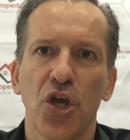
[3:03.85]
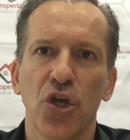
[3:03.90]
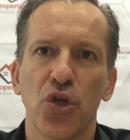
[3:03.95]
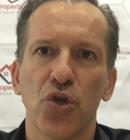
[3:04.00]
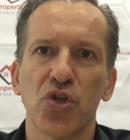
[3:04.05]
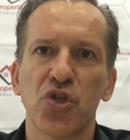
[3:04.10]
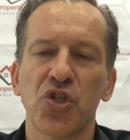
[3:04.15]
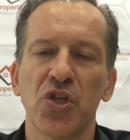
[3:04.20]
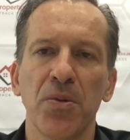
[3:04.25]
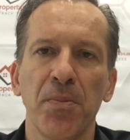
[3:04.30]

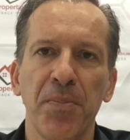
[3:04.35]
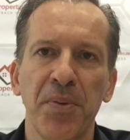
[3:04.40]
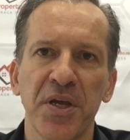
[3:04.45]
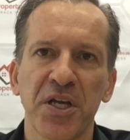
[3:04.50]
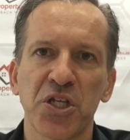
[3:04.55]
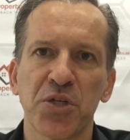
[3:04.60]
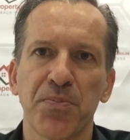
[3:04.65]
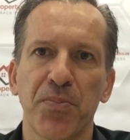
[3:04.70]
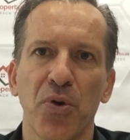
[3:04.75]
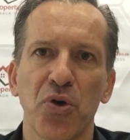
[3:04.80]
you're simply
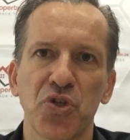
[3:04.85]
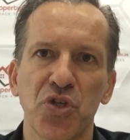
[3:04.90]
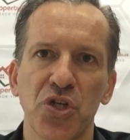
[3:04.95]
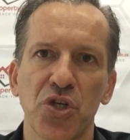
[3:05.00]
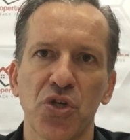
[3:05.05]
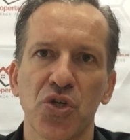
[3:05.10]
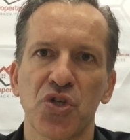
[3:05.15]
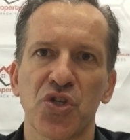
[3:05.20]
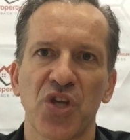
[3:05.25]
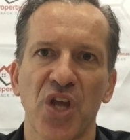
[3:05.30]
exposing
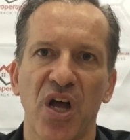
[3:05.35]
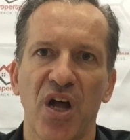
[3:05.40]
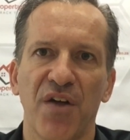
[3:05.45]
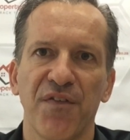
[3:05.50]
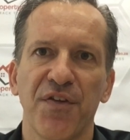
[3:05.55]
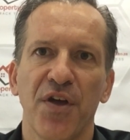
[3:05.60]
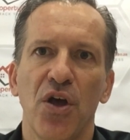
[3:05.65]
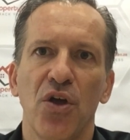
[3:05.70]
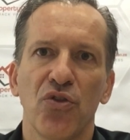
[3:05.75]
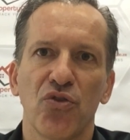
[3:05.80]
yourself